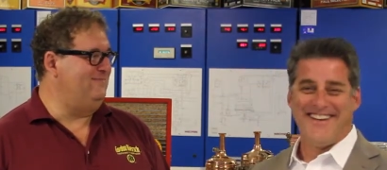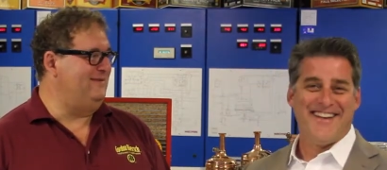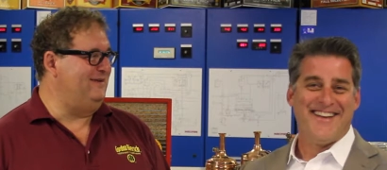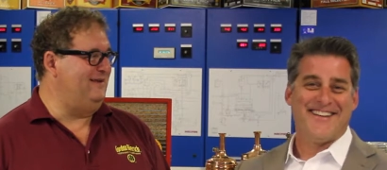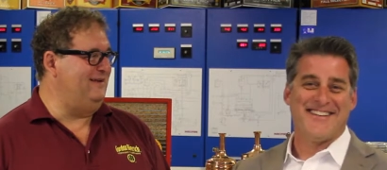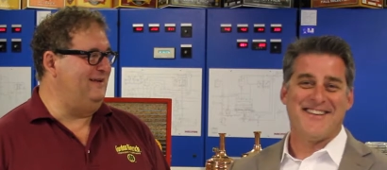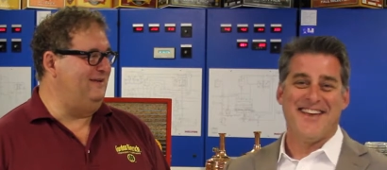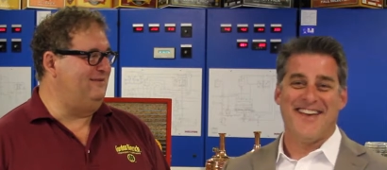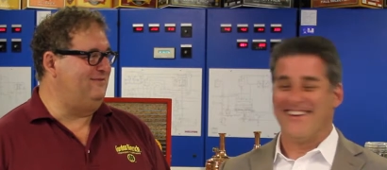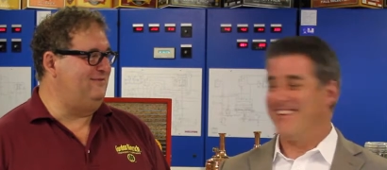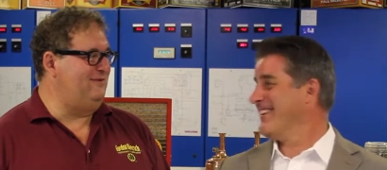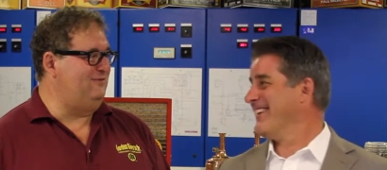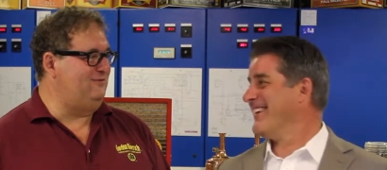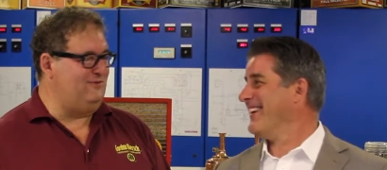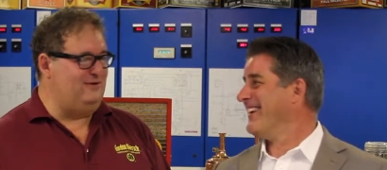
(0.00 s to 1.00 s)
Speaker 1: It, it's
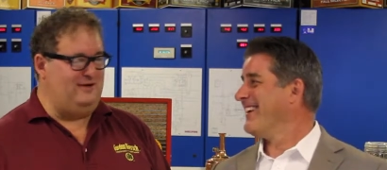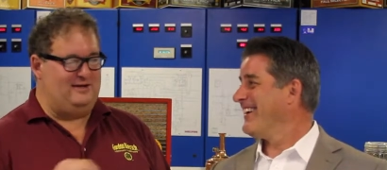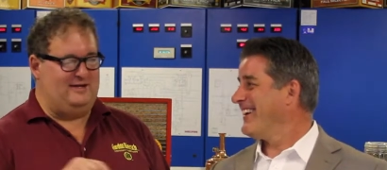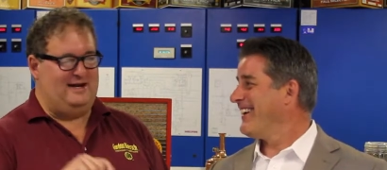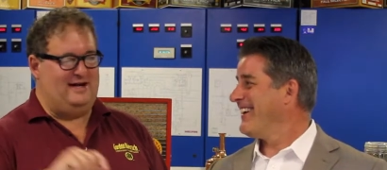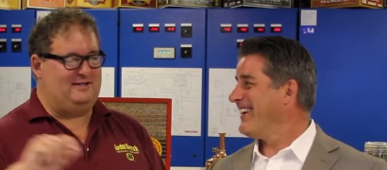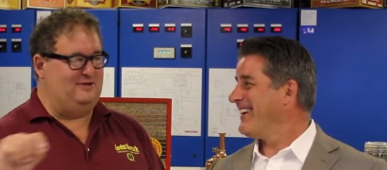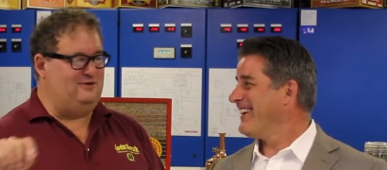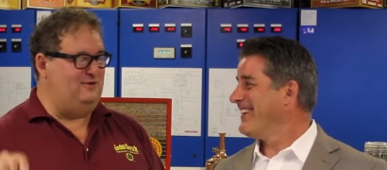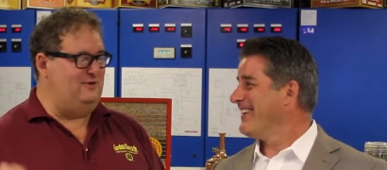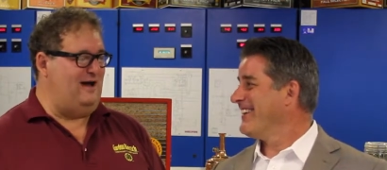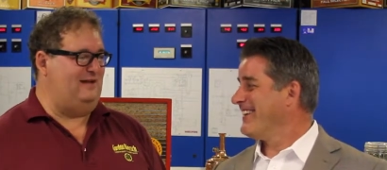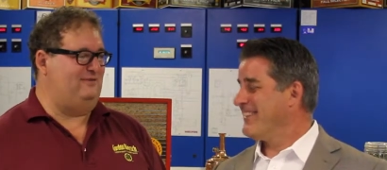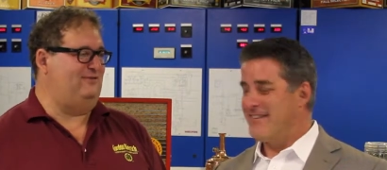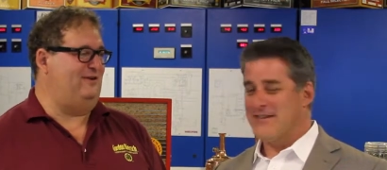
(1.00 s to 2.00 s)
just you connect the two
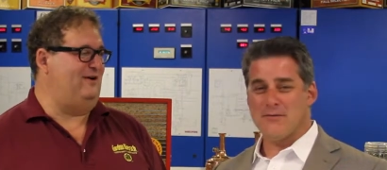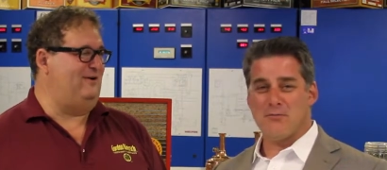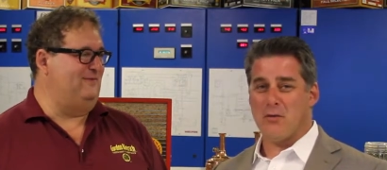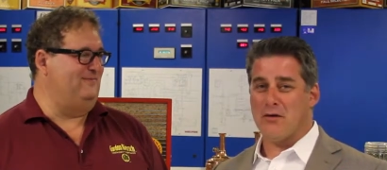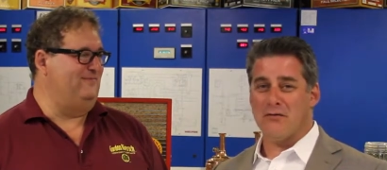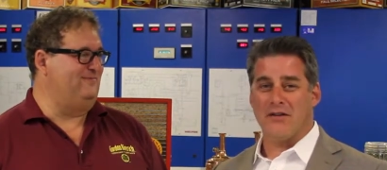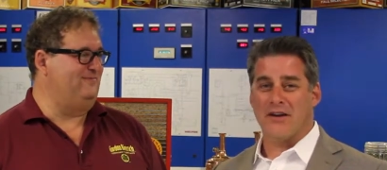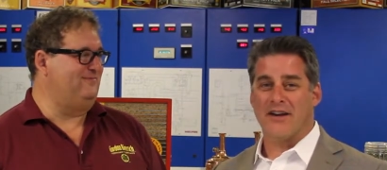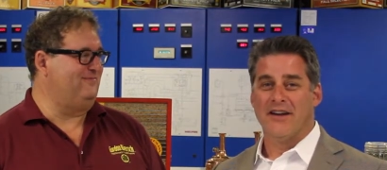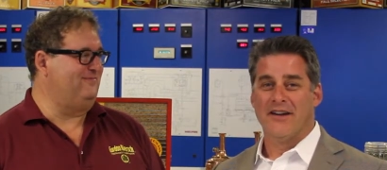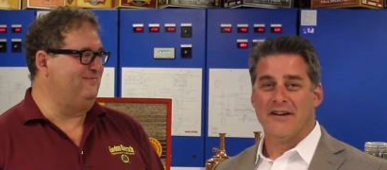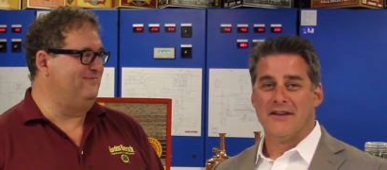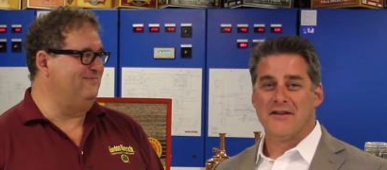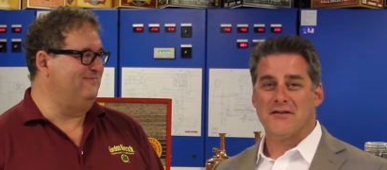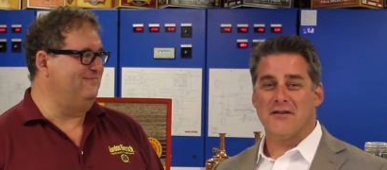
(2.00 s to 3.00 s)
dots there. That's perfect.
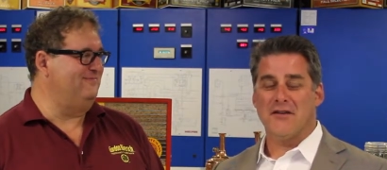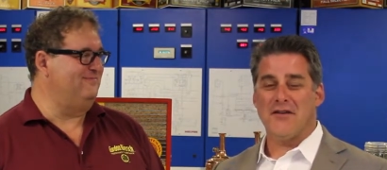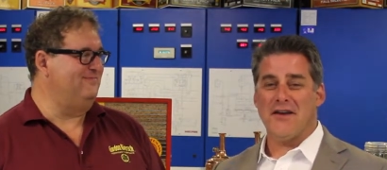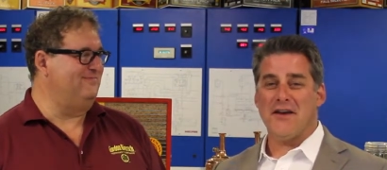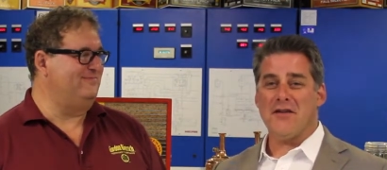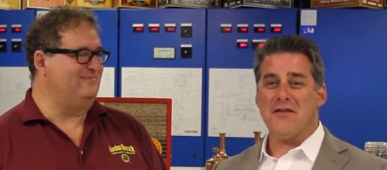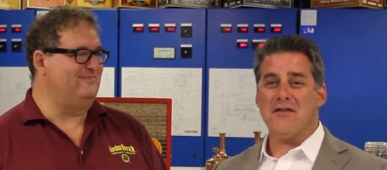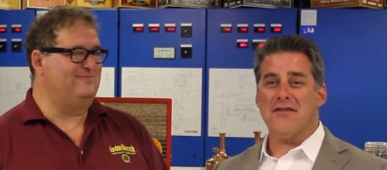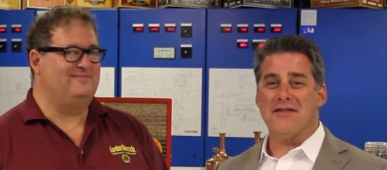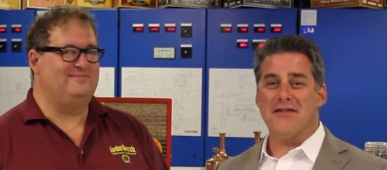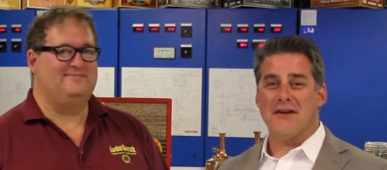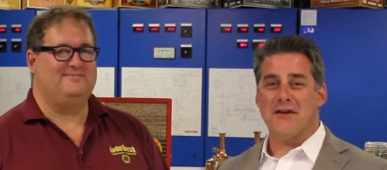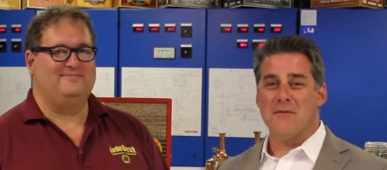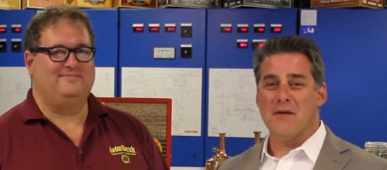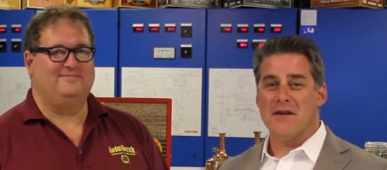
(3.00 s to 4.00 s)
Speaker 2: So the other thing
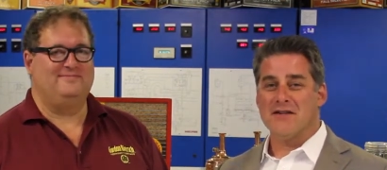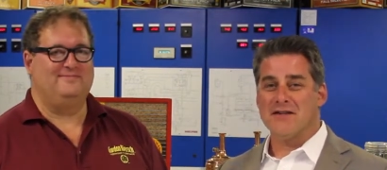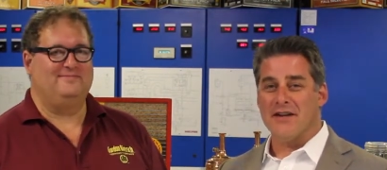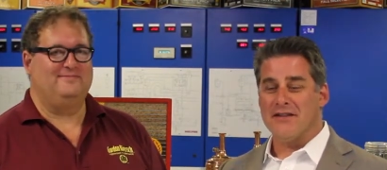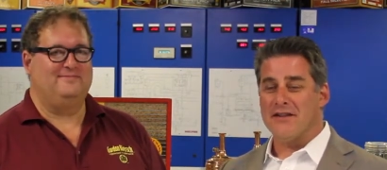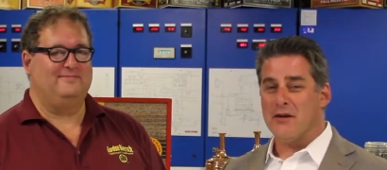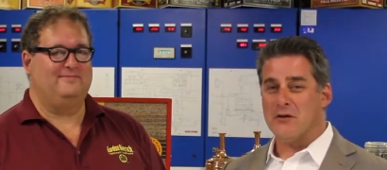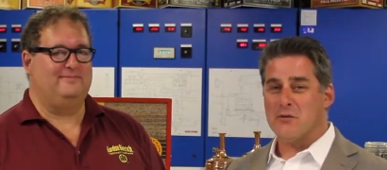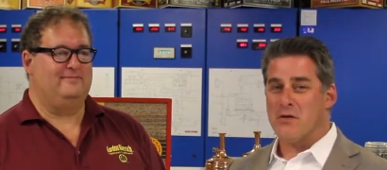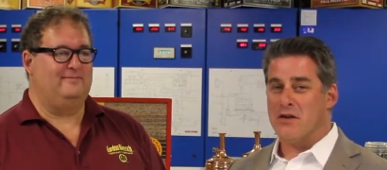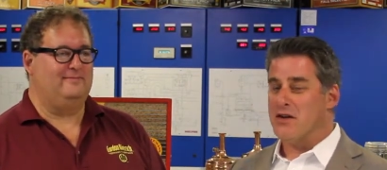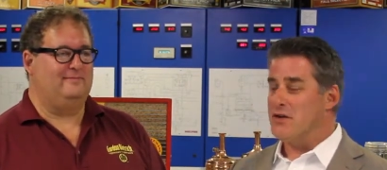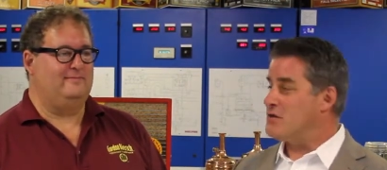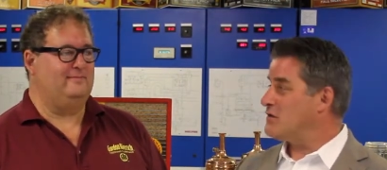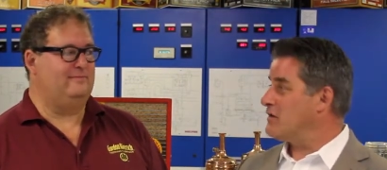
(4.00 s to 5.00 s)
that you mentioned I thought was
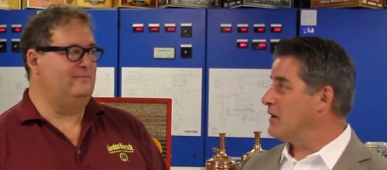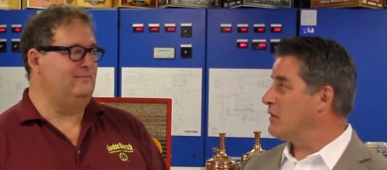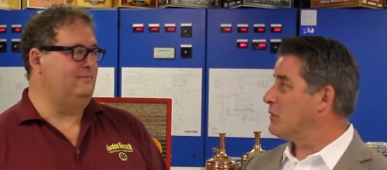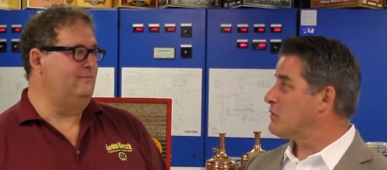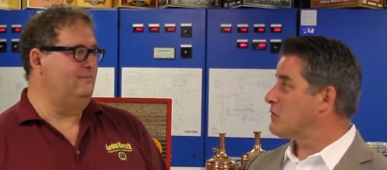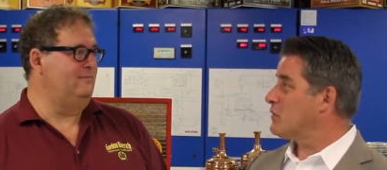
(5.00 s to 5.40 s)
pretty interesting was